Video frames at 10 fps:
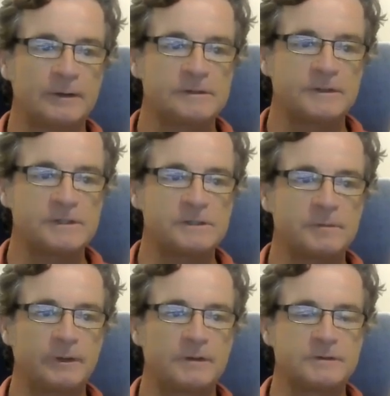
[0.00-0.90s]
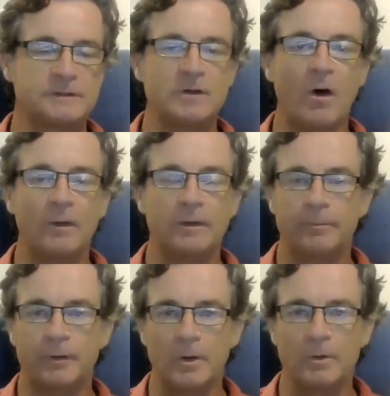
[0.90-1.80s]
session because it's on the
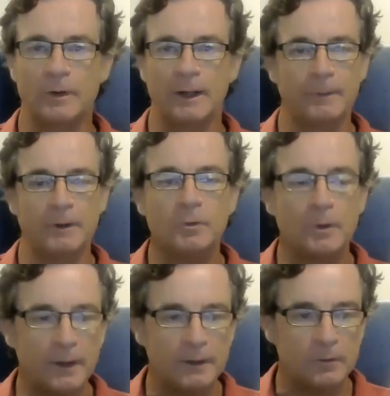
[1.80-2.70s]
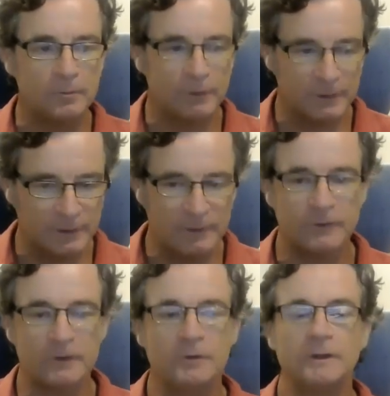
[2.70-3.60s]
program and you believe
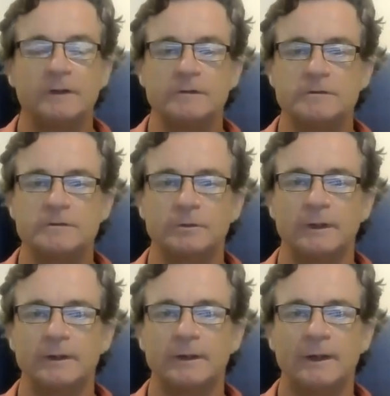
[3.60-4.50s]
that you need to do it.